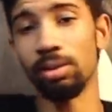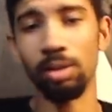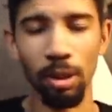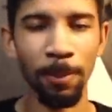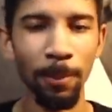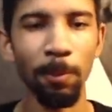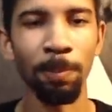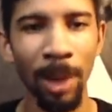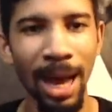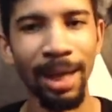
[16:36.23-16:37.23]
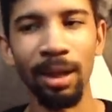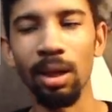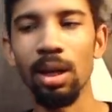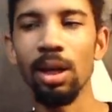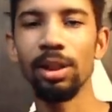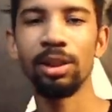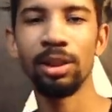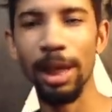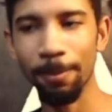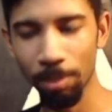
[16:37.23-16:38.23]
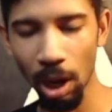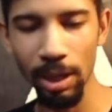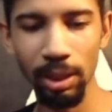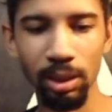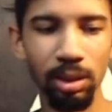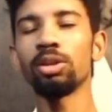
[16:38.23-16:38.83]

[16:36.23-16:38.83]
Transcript: to the people buying said products.